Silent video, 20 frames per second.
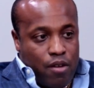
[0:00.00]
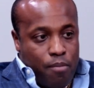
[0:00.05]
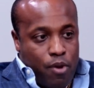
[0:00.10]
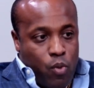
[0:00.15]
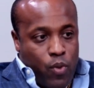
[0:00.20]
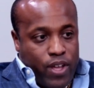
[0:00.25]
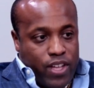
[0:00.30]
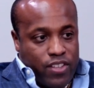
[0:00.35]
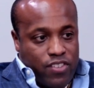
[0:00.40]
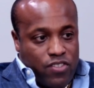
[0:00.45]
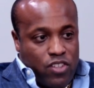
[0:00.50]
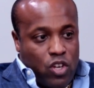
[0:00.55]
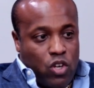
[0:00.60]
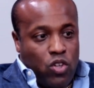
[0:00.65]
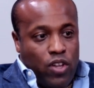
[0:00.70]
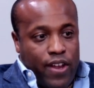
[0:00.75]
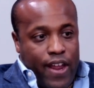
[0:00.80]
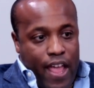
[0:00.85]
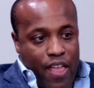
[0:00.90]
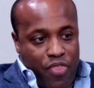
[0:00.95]
but we could still
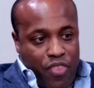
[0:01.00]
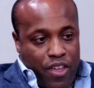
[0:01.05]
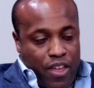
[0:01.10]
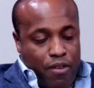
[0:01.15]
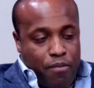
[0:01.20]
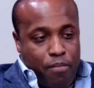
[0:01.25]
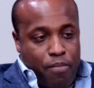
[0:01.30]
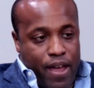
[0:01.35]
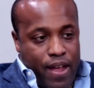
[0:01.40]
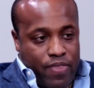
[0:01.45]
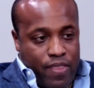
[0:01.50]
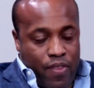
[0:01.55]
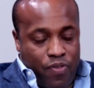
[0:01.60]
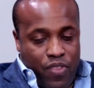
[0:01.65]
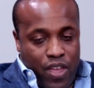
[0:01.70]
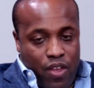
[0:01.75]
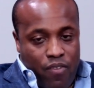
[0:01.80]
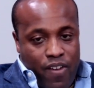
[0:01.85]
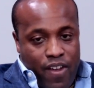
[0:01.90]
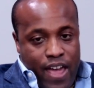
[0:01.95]
look at the impact that
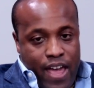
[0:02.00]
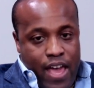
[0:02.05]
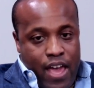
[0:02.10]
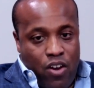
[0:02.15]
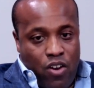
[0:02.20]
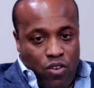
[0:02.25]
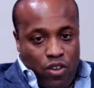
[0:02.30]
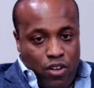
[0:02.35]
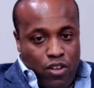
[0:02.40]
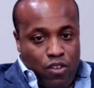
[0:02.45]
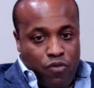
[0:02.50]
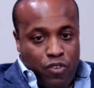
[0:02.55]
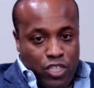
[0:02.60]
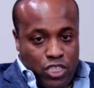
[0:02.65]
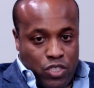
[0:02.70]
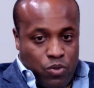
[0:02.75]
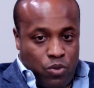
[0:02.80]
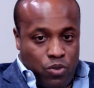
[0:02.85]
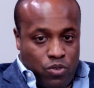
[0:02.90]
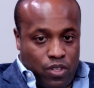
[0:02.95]
they've had on
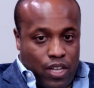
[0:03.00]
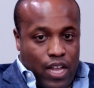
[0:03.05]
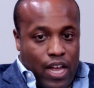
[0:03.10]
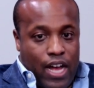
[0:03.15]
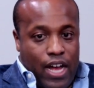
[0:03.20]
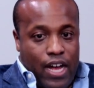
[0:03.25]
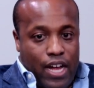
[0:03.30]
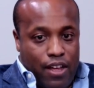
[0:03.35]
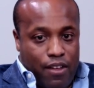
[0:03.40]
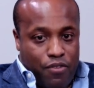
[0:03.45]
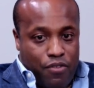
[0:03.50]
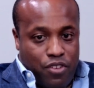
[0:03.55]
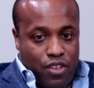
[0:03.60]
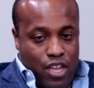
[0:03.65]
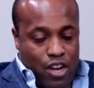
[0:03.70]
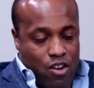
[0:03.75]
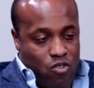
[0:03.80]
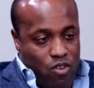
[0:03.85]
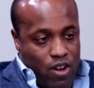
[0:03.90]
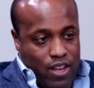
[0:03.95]
individuals' lives
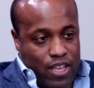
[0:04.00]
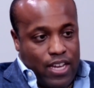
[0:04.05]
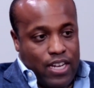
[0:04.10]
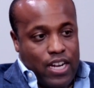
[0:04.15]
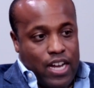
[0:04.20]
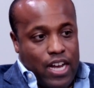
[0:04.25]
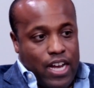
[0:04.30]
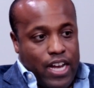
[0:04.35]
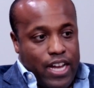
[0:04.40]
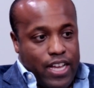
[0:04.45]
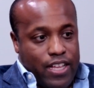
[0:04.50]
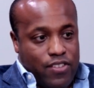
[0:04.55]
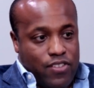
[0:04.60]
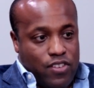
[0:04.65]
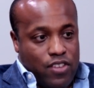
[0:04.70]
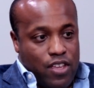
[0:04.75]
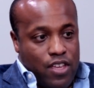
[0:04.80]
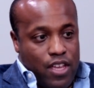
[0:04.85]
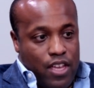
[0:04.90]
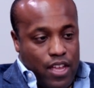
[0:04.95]
and
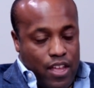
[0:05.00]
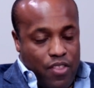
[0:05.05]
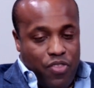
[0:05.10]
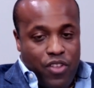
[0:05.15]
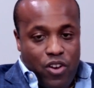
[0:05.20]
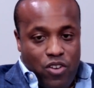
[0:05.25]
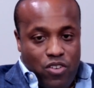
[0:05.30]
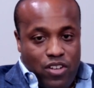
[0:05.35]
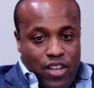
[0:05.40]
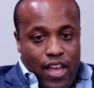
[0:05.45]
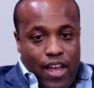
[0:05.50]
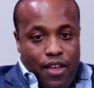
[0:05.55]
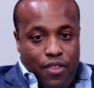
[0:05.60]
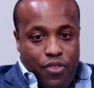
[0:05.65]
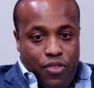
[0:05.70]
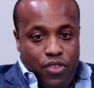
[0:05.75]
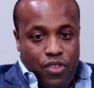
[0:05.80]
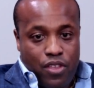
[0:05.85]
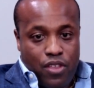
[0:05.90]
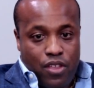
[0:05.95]
recognize in their
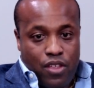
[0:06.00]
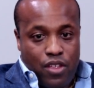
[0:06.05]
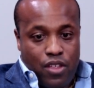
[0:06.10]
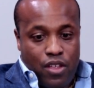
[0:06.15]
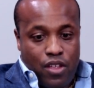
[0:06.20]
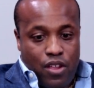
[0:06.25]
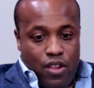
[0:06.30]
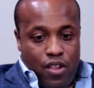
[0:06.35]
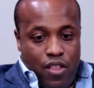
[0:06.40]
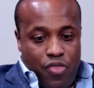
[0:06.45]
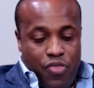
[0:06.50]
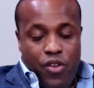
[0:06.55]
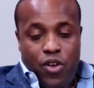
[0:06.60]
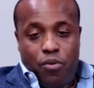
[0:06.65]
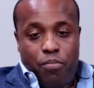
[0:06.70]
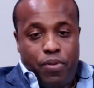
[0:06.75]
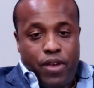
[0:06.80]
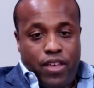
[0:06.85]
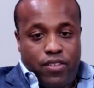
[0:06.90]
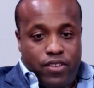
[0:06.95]
death
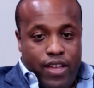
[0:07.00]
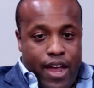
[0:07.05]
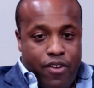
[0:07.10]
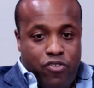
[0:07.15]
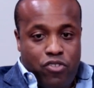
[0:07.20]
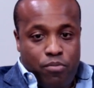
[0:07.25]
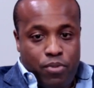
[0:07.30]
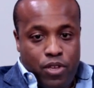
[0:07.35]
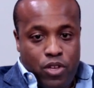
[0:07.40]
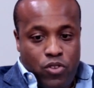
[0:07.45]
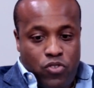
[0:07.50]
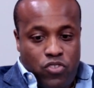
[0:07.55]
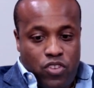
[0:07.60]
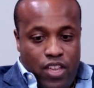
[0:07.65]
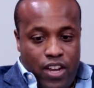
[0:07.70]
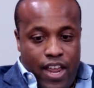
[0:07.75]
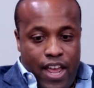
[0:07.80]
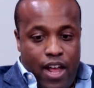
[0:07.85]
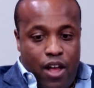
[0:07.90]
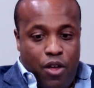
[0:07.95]
their best attributes
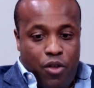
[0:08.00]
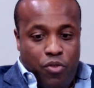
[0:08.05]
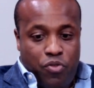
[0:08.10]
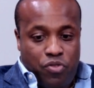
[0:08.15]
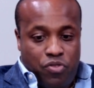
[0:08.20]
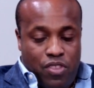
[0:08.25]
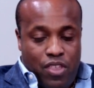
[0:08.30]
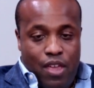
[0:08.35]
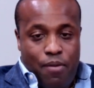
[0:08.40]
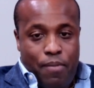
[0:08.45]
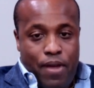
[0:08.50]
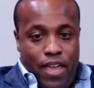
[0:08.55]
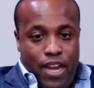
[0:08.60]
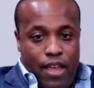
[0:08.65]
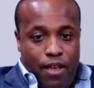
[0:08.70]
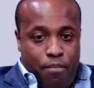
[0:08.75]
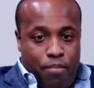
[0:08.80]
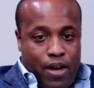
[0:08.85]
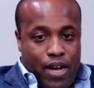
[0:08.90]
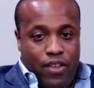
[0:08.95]
and how they made
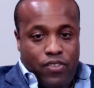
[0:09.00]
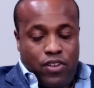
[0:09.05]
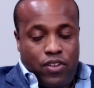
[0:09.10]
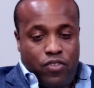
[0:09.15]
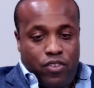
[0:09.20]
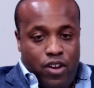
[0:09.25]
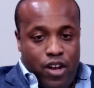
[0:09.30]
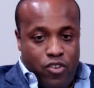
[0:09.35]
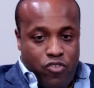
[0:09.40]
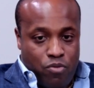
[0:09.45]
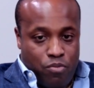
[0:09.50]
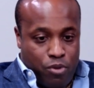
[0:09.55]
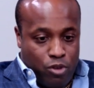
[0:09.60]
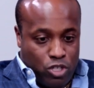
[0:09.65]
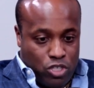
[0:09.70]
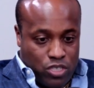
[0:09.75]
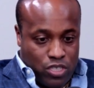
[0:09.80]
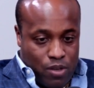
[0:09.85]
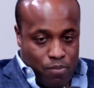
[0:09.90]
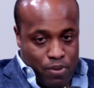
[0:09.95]
a positive
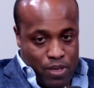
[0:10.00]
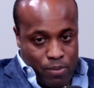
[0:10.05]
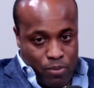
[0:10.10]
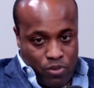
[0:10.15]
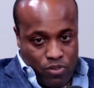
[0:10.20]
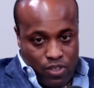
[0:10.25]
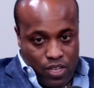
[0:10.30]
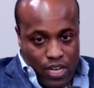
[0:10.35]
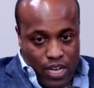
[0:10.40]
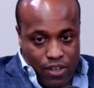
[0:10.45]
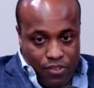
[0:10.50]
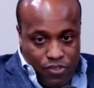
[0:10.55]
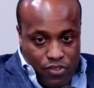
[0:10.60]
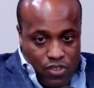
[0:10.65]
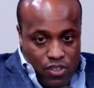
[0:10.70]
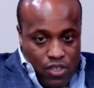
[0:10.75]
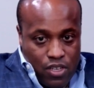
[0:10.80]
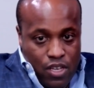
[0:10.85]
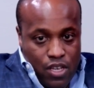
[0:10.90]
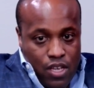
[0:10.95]
contribution to people's
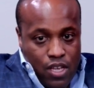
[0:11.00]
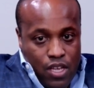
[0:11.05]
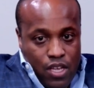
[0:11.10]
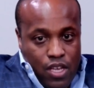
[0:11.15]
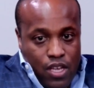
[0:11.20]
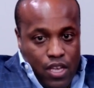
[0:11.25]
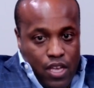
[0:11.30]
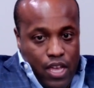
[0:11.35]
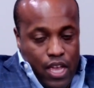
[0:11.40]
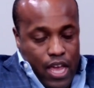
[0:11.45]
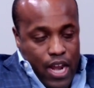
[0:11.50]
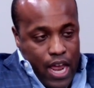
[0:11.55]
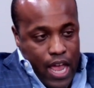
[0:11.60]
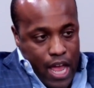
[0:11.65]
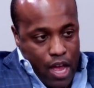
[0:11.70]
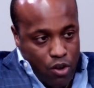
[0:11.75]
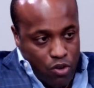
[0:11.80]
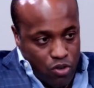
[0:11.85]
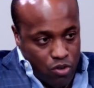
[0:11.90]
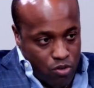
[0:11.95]
lives. And
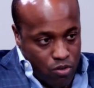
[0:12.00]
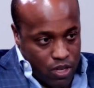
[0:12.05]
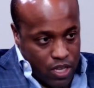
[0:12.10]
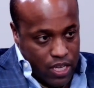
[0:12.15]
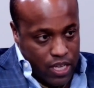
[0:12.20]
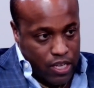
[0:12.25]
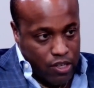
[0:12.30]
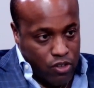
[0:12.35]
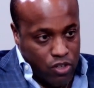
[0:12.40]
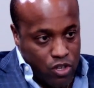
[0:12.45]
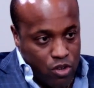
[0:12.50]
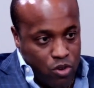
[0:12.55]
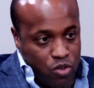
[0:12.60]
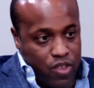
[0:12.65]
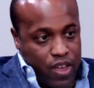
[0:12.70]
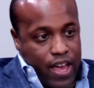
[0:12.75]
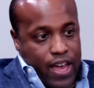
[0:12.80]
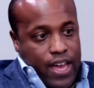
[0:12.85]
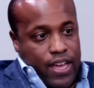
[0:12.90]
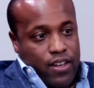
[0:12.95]
how do we do
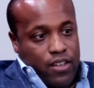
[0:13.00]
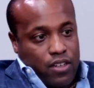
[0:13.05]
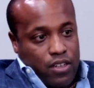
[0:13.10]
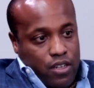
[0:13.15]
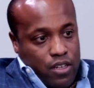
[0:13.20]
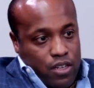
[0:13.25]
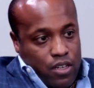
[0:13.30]
that